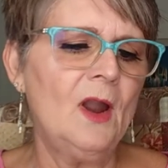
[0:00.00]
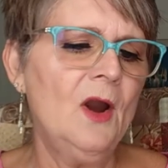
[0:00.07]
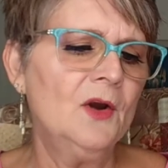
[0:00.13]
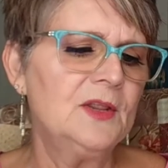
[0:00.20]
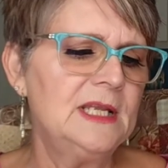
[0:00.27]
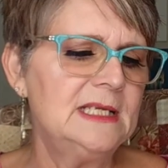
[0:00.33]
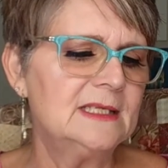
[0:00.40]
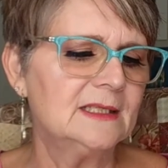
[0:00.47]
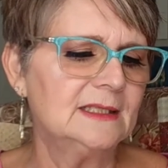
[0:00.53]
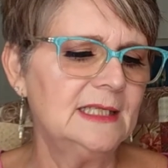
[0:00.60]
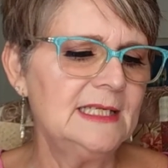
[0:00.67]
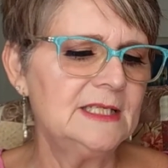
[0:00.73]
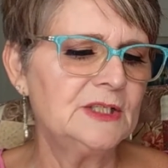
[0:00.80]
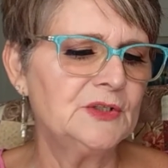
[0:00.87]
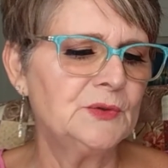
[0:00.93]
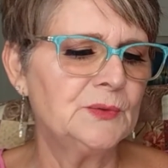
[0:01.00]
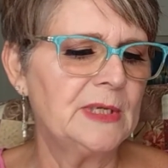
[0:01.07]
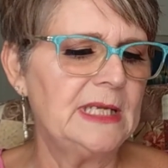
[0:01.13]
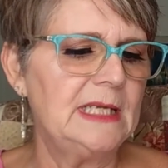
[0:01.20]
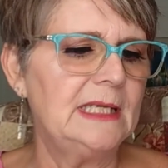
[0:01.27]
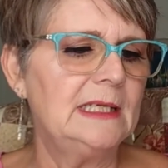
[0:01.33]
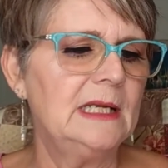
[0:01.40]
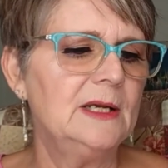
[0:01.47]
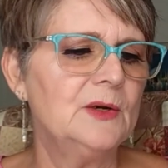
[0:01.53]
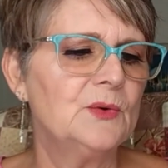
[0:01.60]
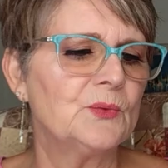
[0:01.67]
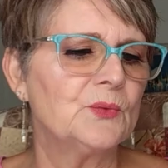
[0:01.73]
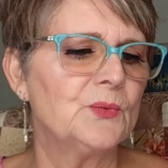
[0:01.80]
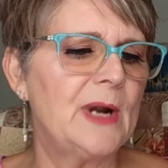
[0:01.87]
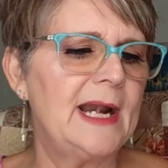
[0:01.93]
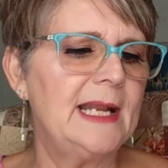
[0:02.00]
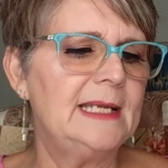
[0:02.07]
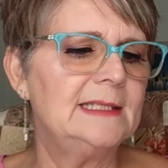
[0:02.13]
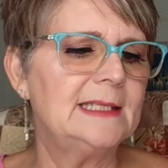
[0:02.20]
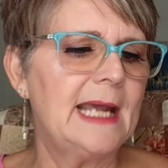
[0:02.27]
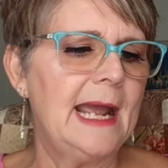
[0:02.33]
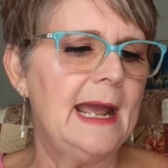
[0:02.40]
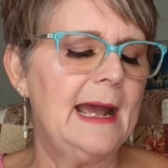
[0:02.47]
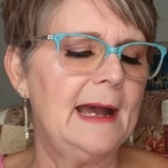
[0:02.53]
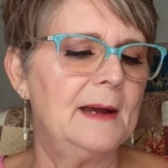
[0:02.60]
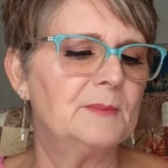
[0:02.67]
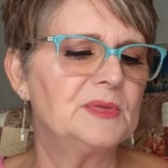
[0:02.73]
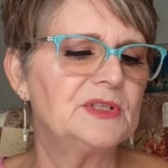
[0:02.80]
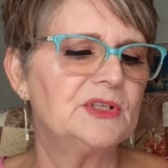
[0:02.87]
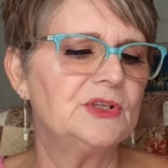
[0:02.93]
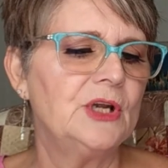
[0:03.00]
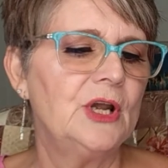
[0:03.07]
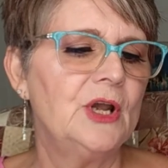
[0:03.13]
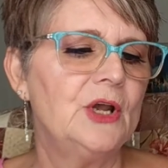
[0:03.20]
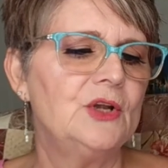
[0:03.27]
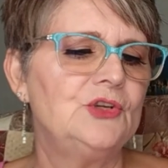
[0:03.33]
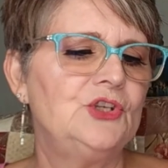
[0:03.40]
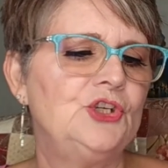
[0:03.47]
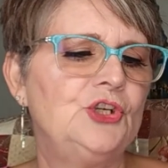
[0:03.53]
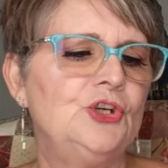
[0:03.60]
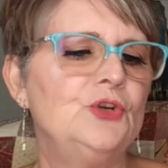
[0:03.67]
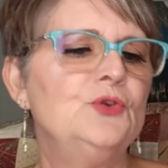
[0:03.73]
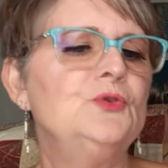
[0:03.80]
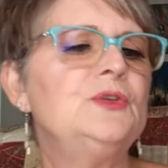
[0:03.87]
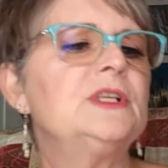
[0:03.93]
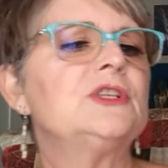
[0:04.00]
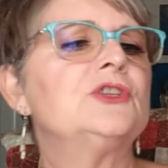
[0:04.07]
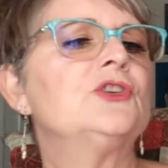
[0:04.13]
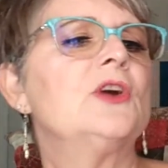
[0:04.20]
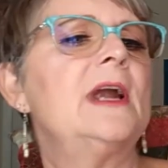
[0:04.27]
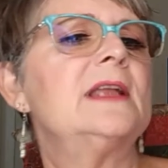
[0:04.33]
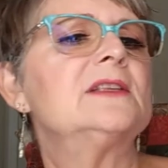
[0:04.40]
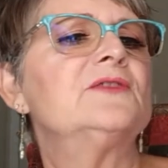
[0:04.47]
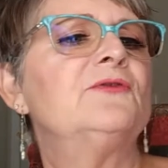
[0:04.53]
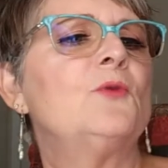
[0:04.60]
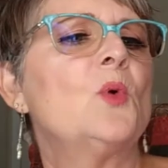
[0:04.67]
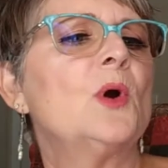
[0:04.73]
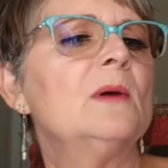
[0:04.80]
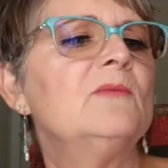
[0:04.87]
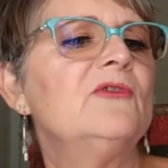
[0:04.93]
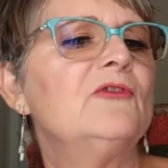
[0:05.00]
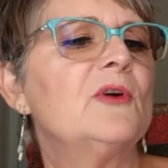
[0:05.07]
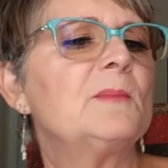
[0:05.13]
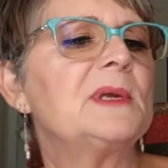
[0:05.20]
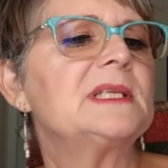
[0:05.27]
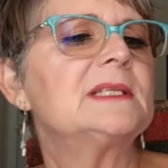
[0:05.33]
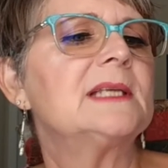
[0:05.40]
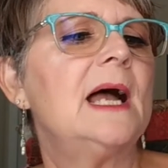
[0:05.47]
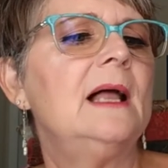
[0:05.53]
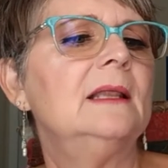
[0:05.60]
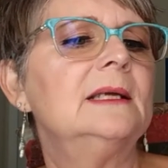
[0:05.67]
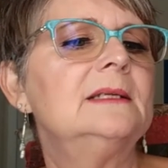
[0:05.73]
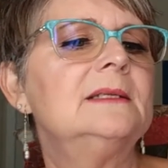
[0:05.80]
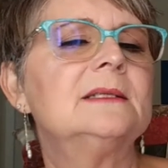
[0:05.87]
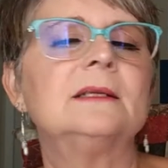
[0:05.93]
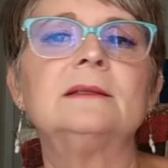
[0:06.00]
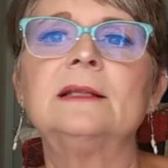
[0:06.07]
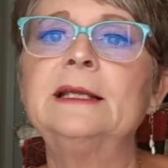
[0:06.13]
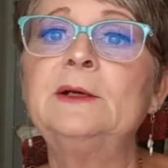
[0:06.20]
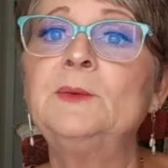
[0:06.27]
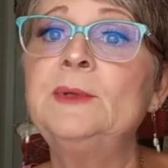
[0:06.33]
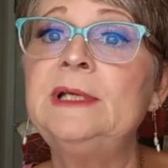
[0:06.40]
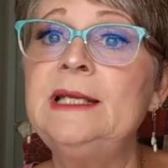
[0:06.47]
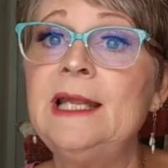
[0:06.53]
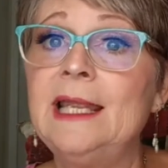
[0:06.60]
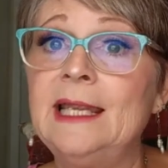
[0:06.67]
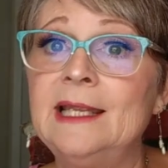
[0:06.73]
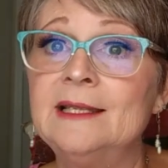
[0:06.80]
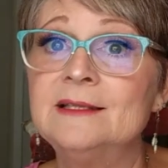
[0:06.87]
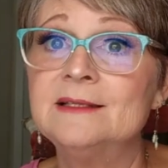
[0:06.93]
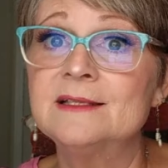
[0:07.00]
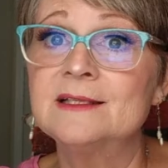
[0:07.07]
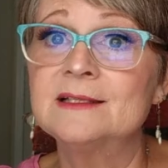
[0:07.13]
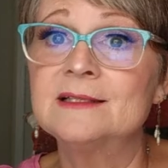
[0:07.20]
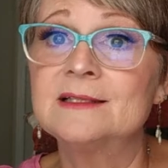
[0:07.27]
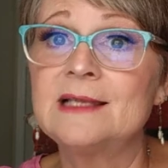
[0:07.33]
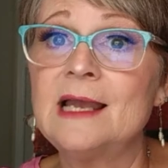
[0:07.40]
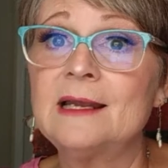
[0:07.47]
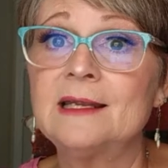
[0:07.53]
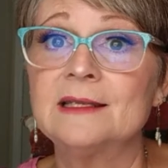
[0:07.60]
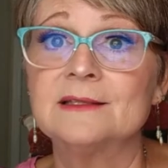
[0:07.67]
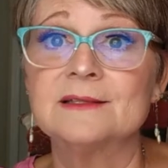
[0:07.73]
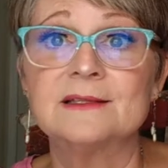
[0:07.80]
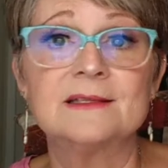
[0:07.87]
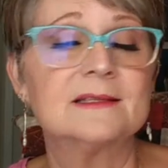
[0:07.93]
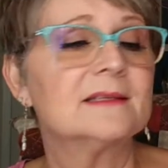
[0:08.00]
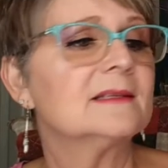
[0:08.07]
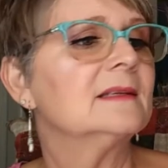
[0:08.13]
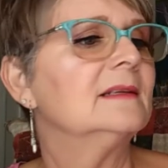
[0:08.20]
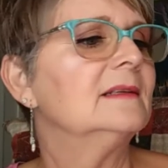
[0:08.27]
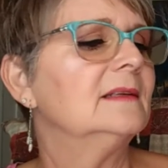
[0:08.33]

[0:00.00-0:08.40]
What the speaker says: are these Listerine Ready tabs. Chew to transform from a solid to liquid in seconds.